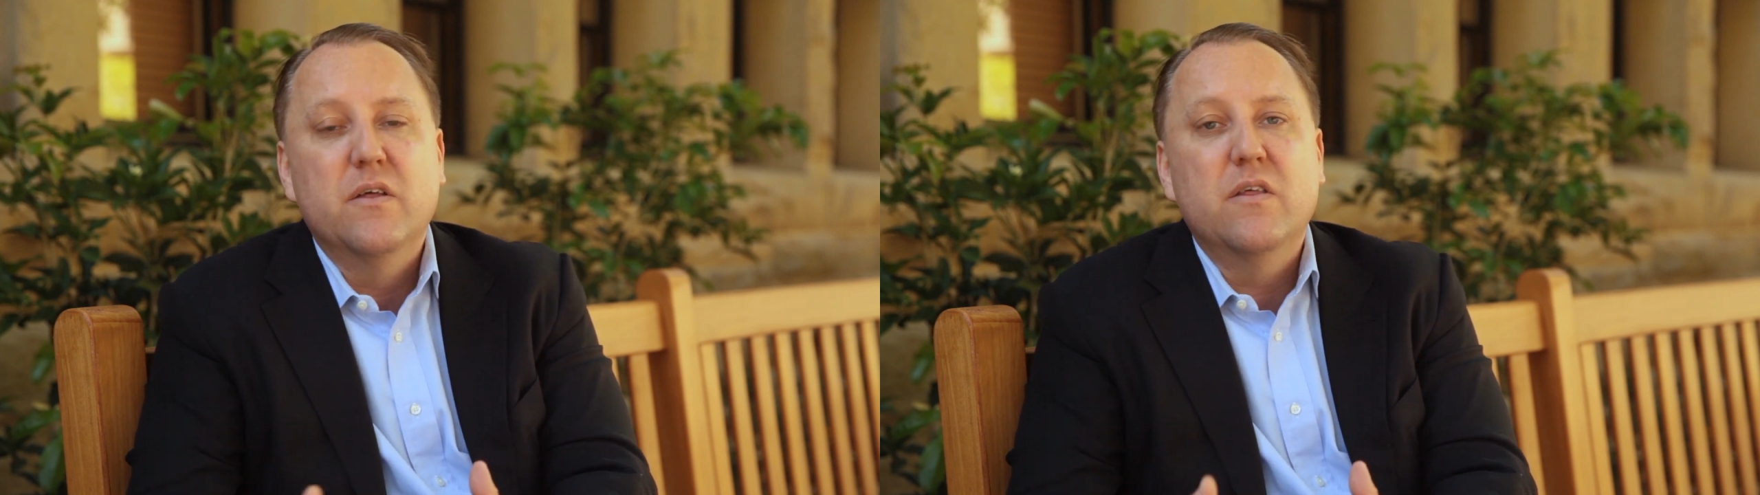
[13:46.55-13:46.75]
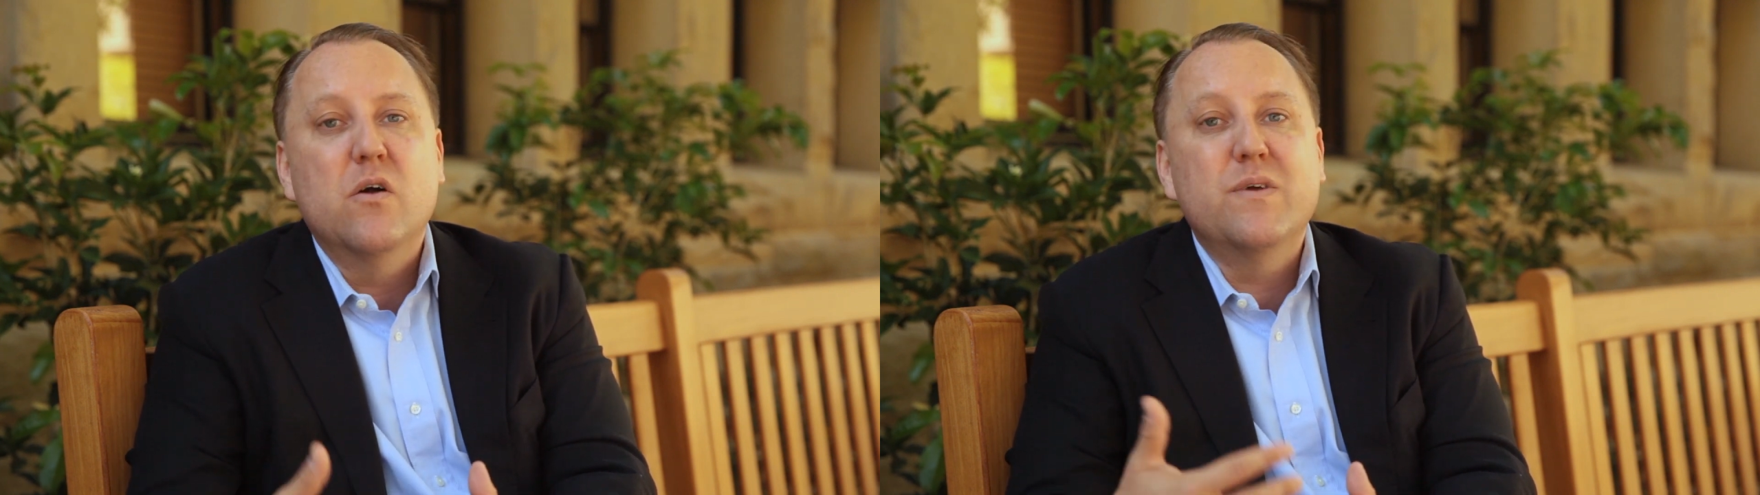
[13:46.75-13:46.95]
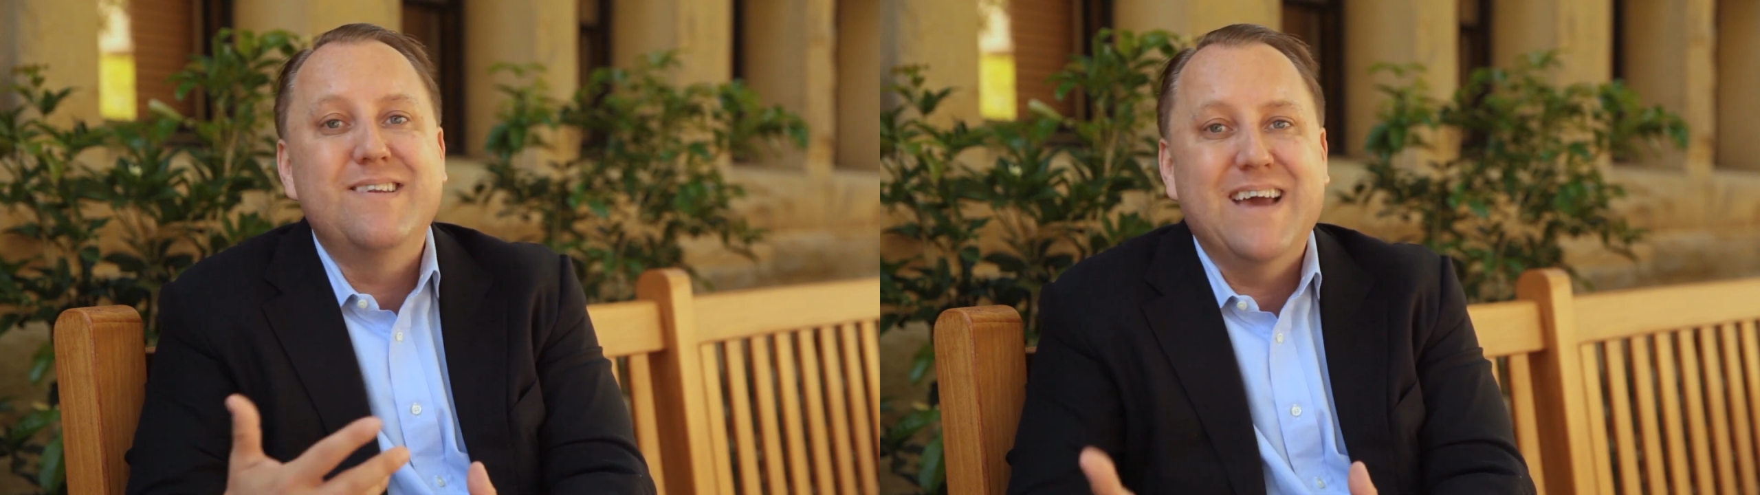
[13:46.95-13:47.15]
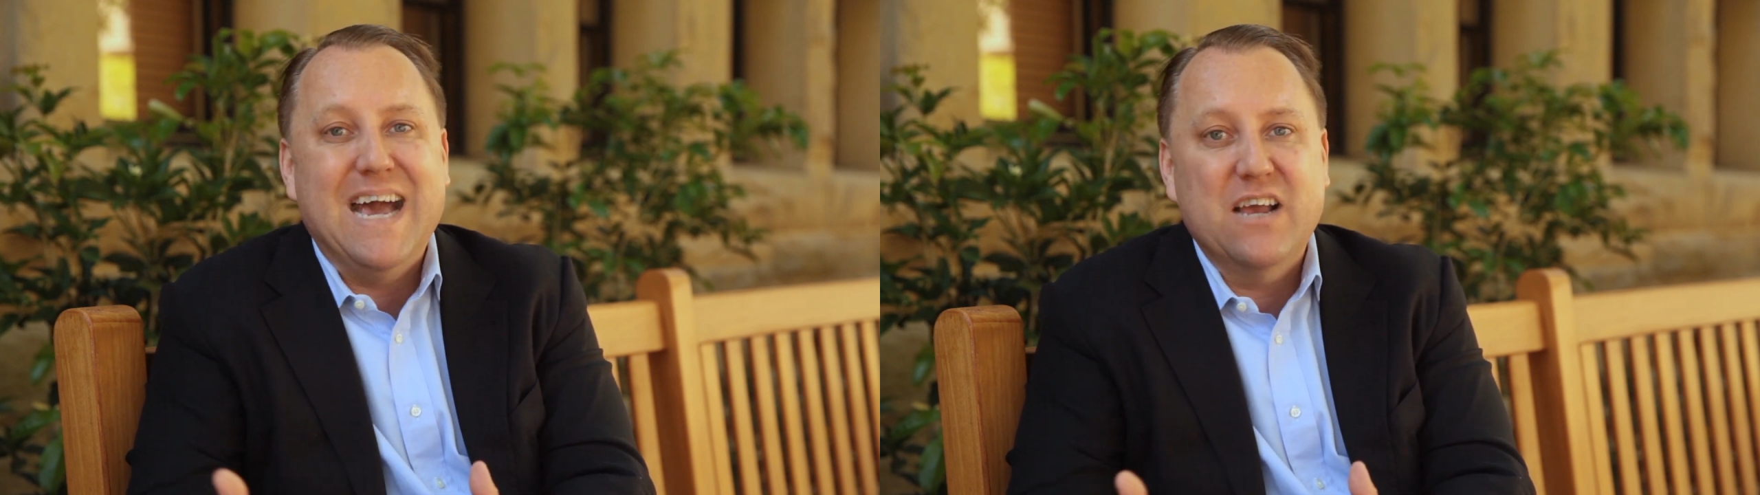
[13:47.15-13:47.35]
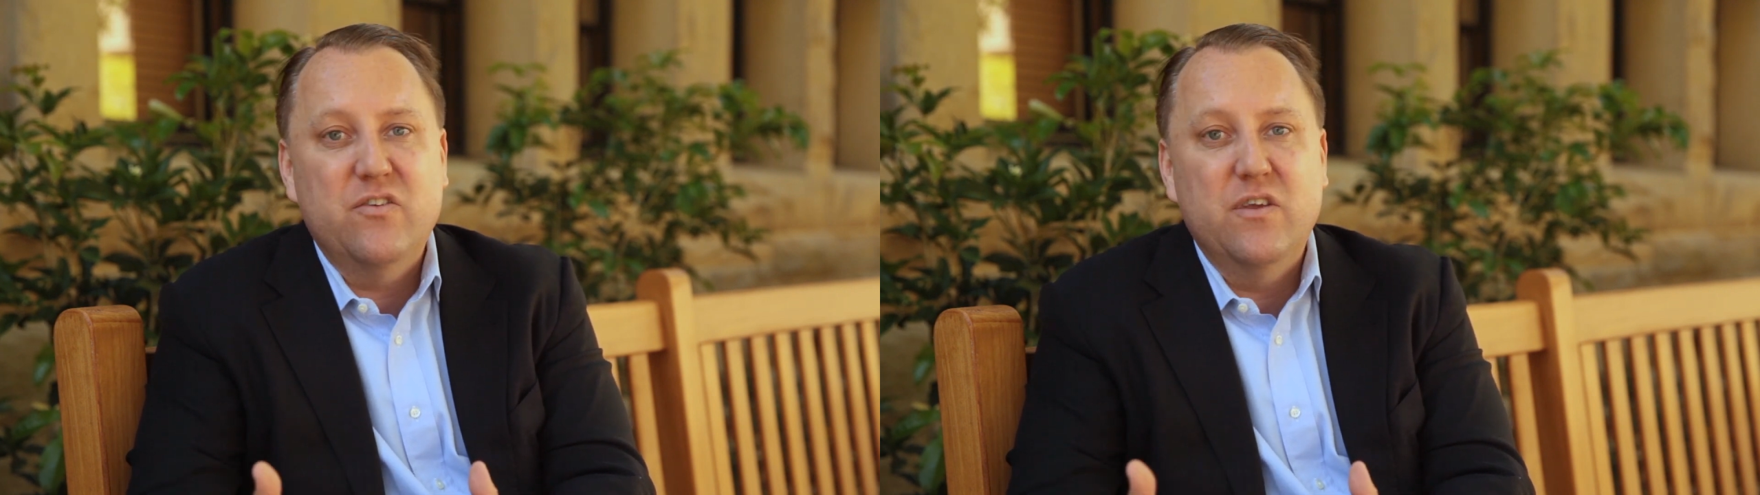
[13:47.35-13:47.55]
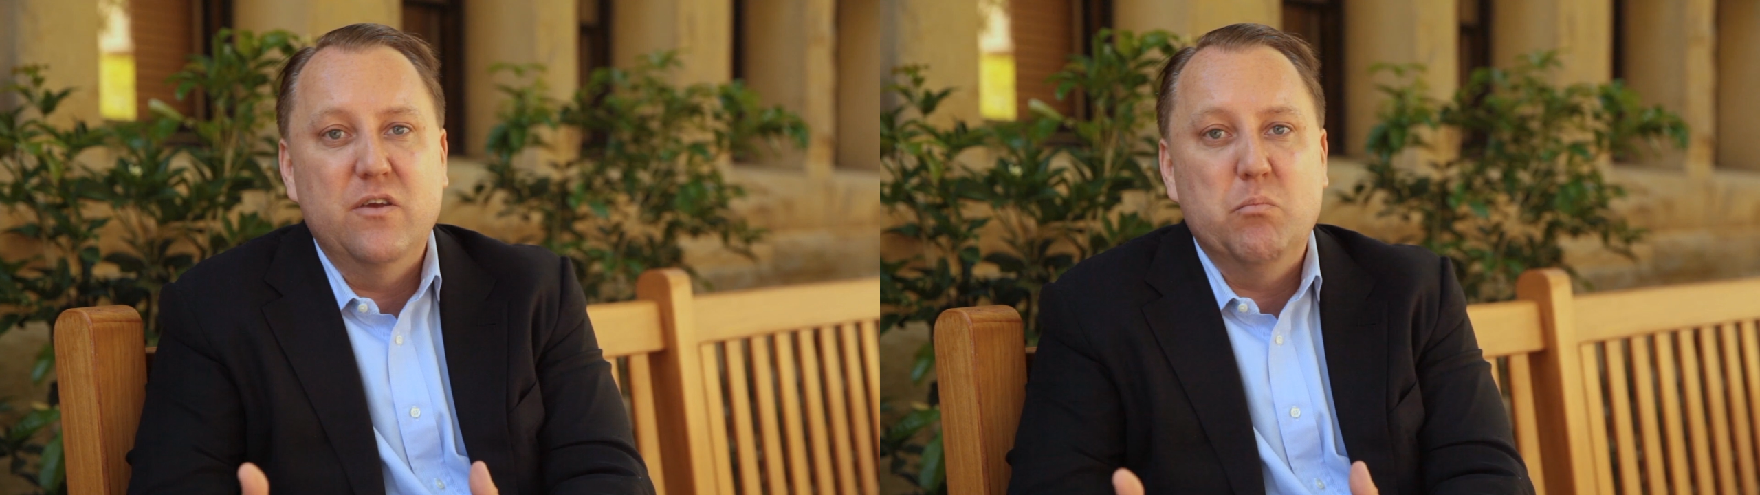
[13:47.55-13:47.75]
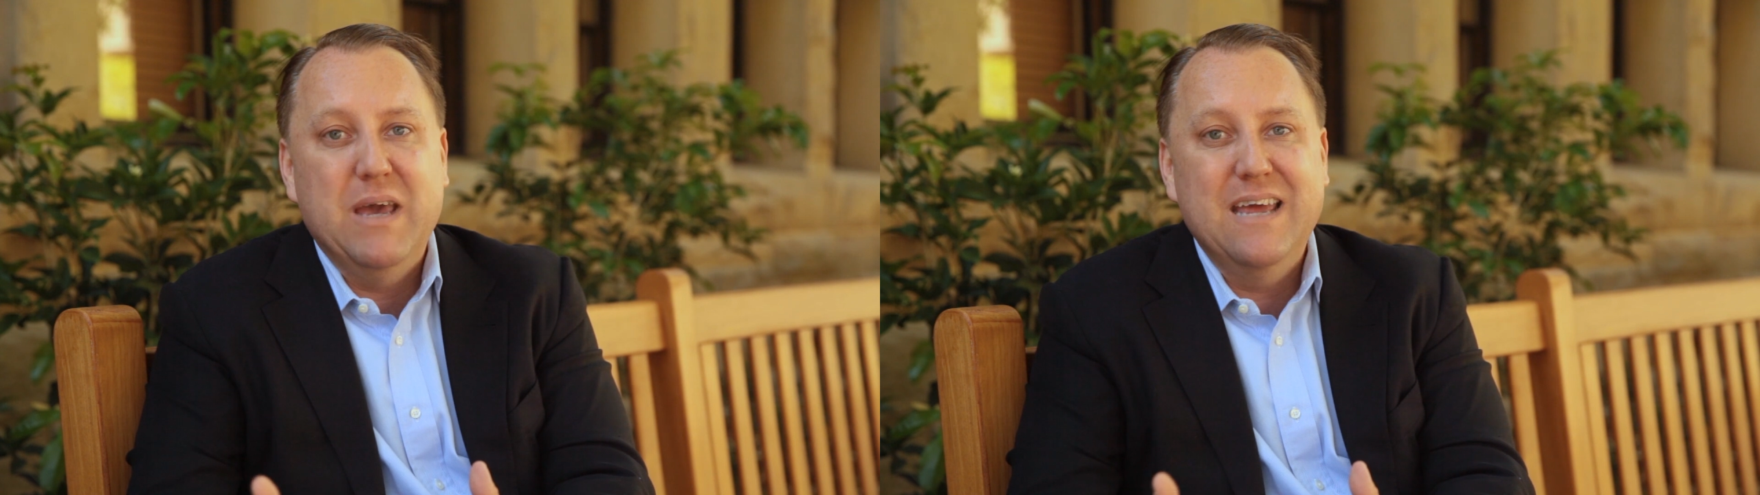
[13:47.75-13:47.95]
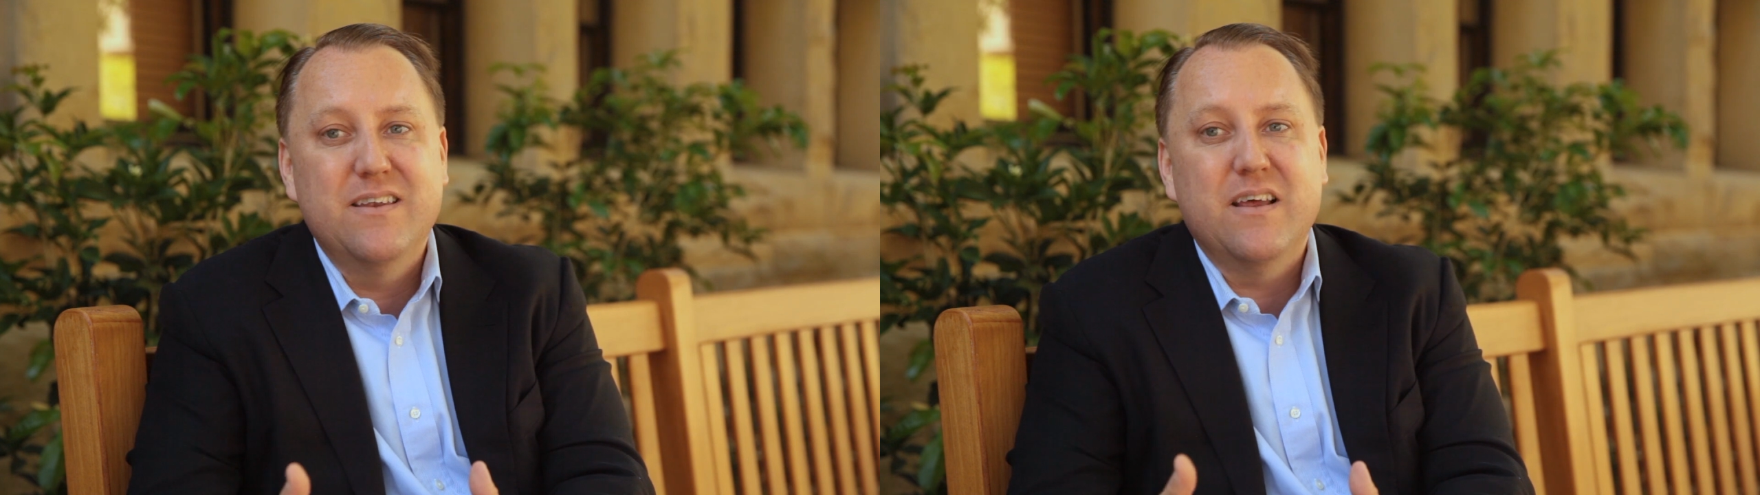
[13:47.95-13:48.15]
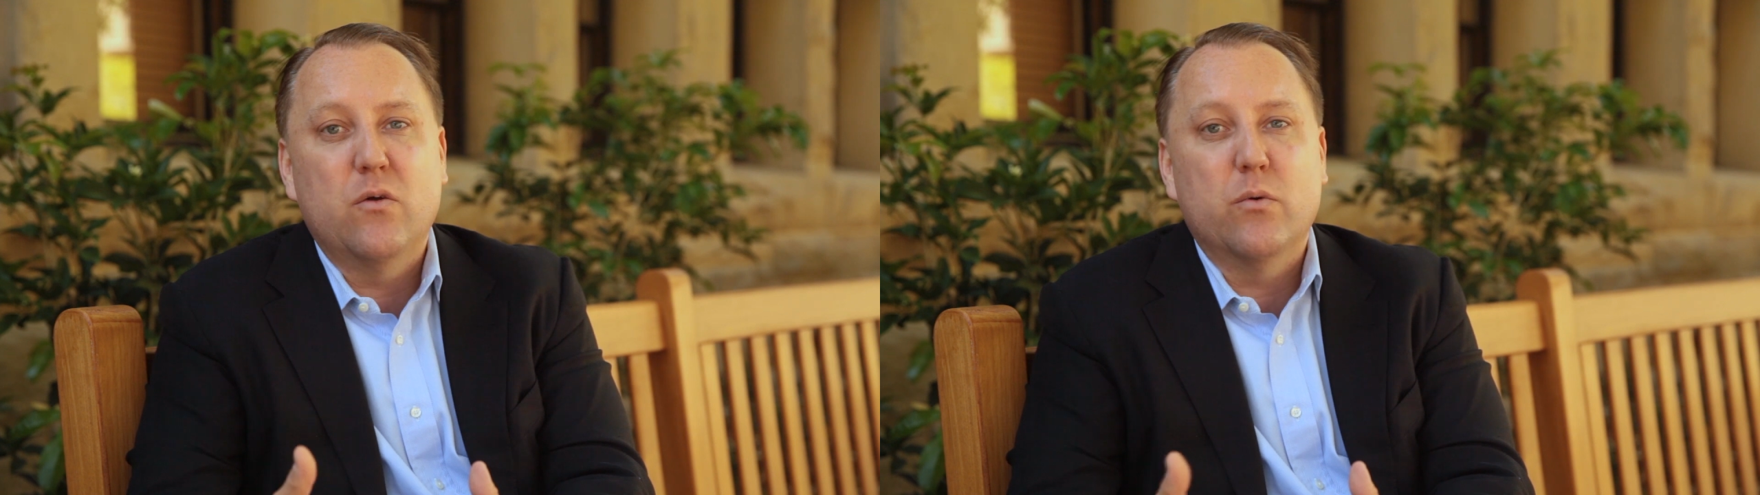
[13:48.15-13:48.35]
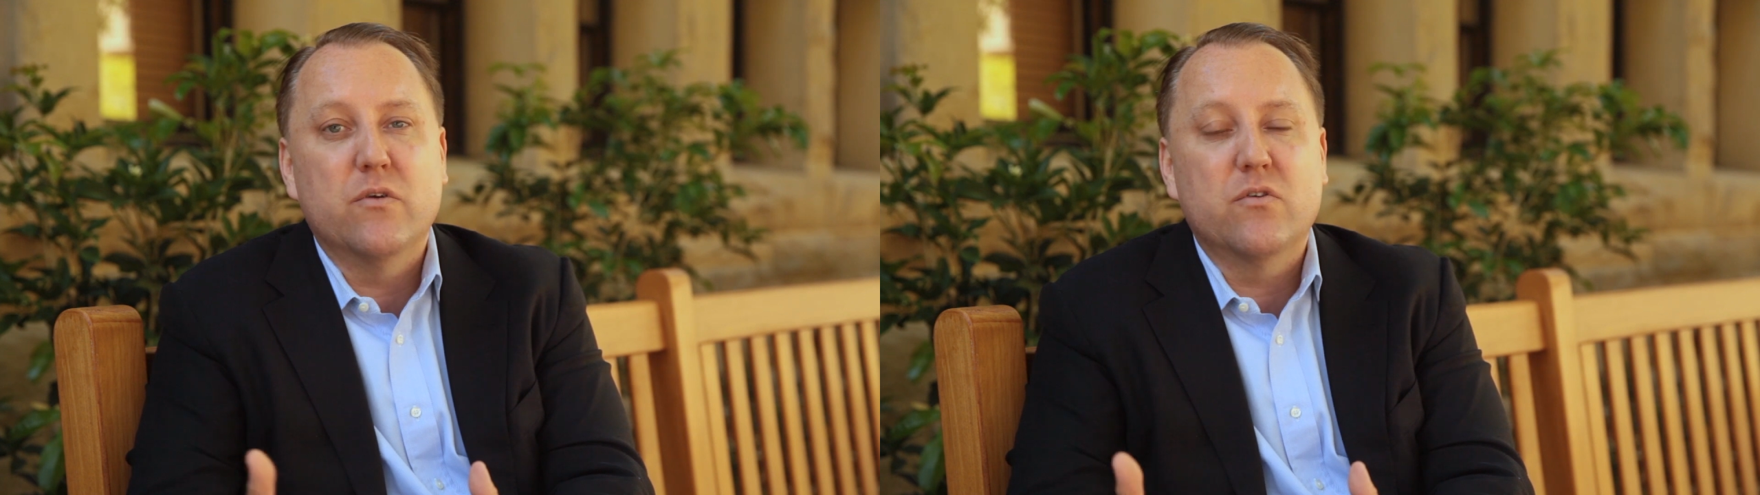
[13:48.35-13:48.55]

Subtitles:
the only tax that you pay in Delaware